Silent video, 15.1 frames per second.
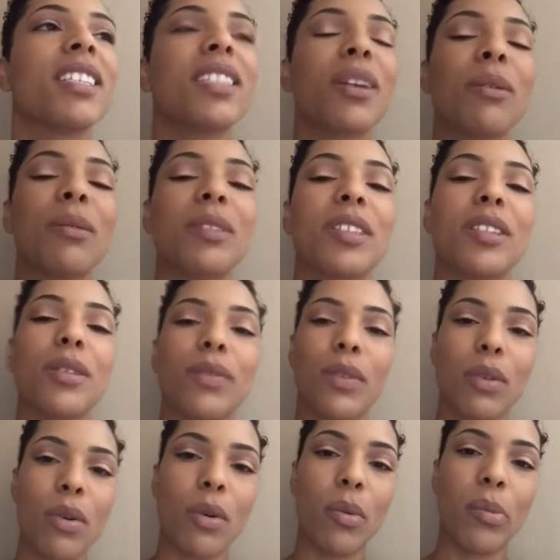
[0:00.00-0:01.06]
So it was
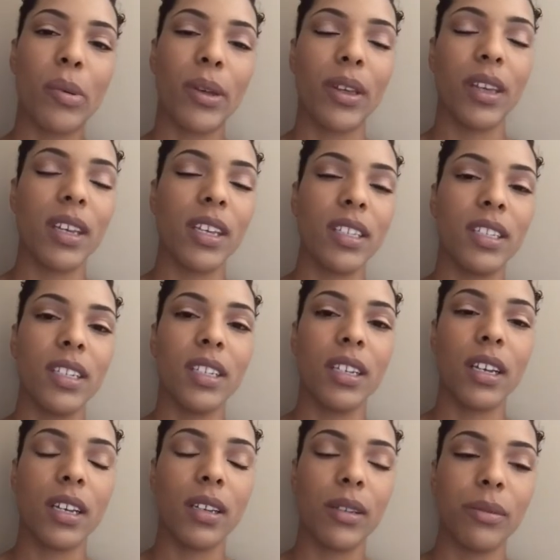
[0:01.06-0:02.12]
difficult, but it's
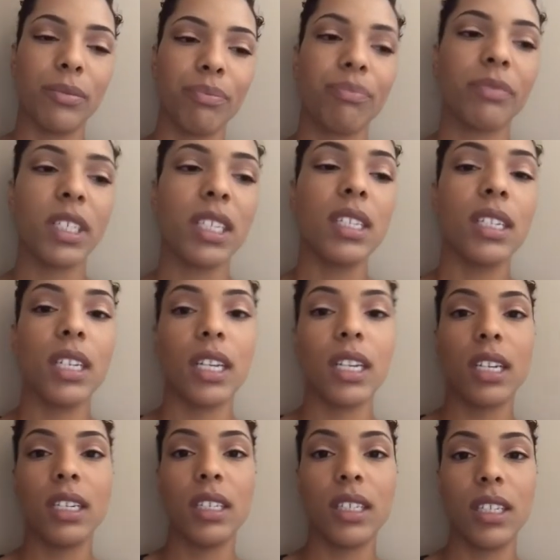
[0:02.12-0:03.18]
a
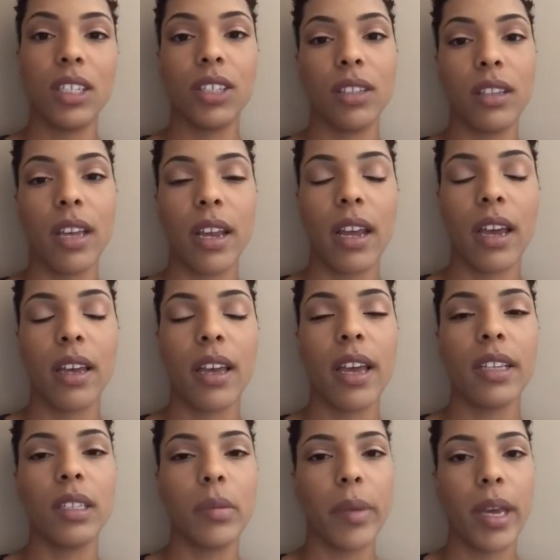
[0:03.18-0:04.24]
needed decision that I
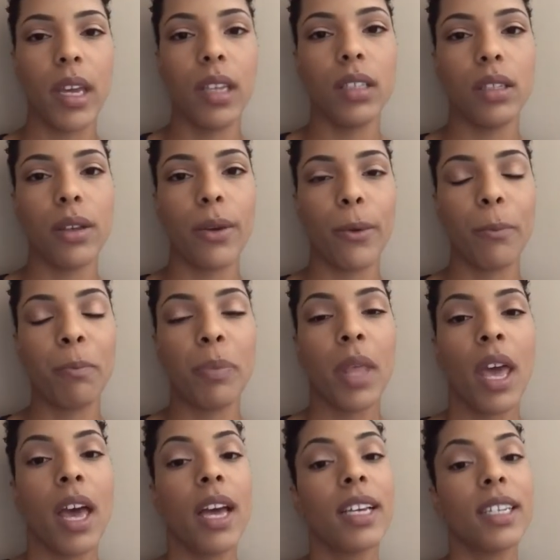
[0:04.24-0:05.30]
had to make. So
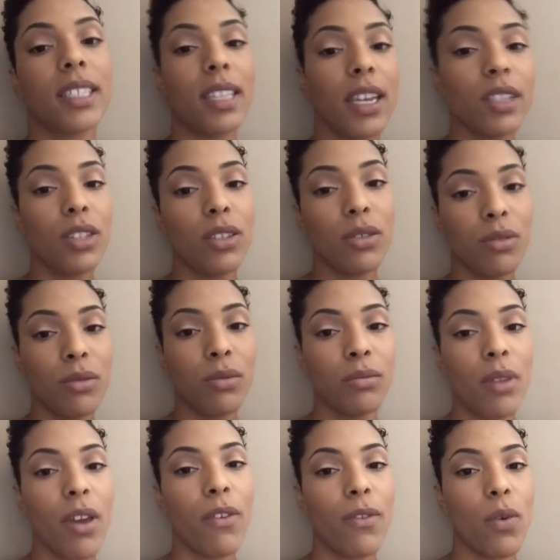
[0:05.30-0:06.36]
stay
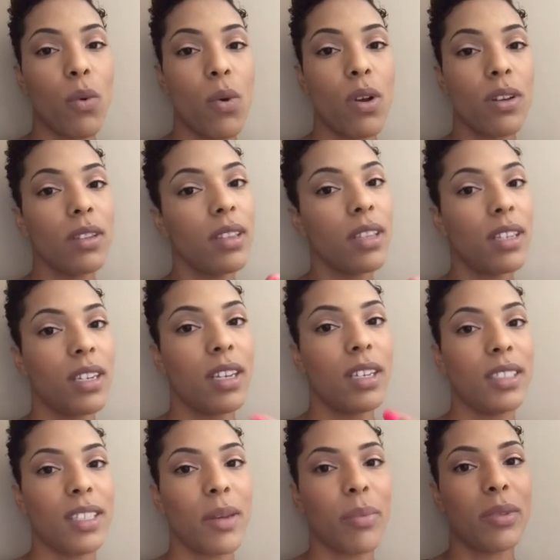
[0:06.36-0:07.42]
tuned for the
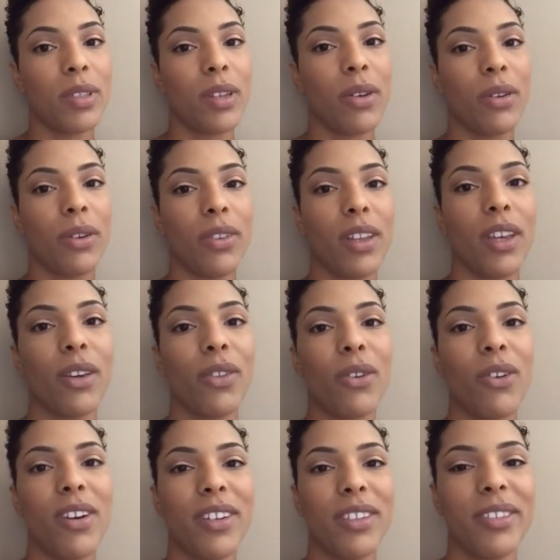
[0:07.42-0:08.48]
next episode on the Health
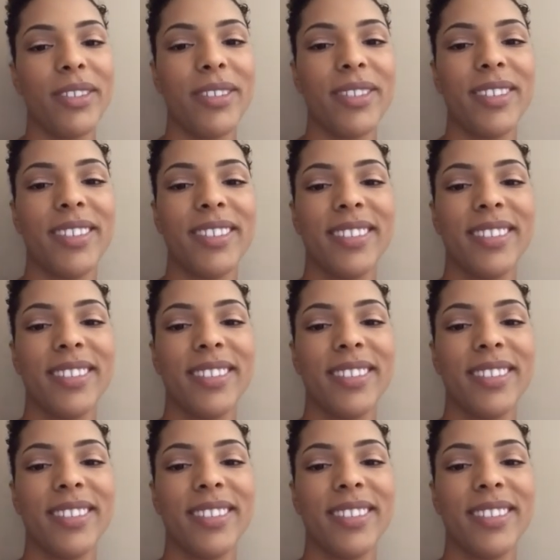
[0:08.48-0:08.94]
Chronicles.